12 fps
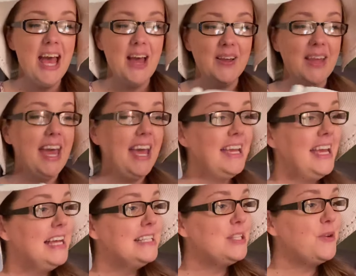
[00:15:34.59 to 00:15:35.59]
Okay,
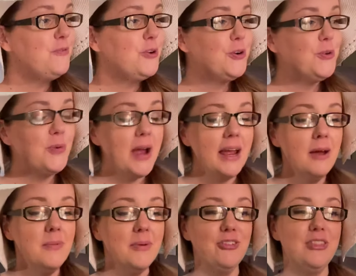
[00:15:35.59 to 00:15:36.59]
so for
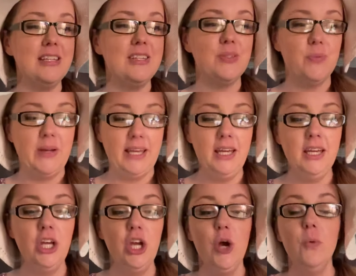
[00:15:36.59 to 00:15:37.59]
grammar this week,
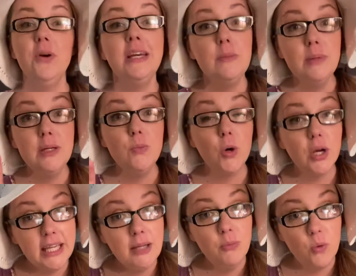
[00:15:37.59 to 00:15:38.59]
we're going to be
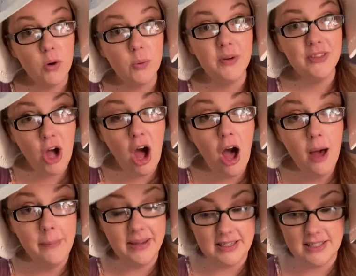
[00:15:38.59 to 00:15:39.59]
working more with
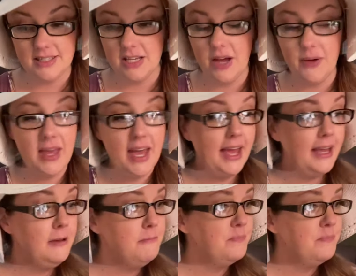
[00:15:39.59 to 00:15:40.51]
commas, okay?